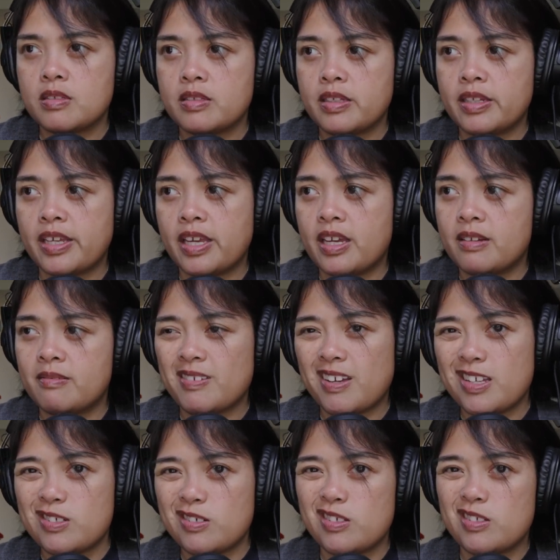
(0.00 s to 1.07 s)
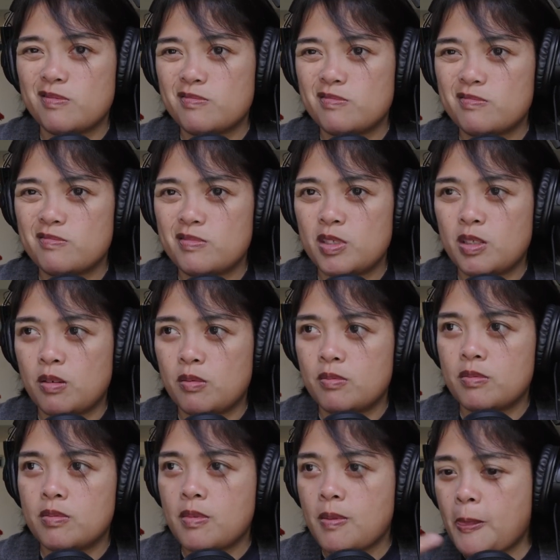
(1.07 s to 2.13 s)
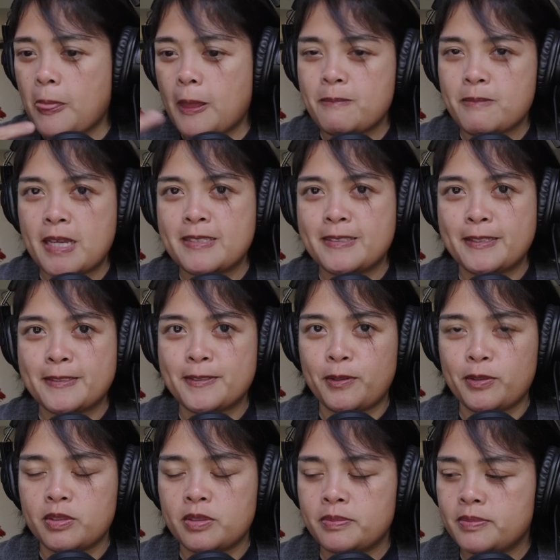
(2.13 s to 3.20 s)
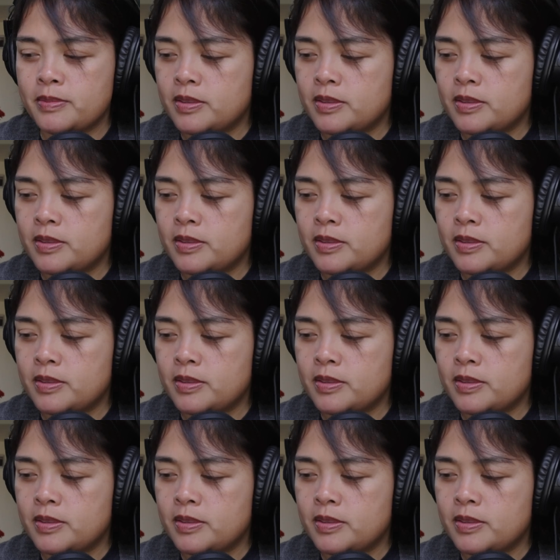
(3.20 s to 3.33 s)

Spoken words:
Then again, I enjoy, tasting salt.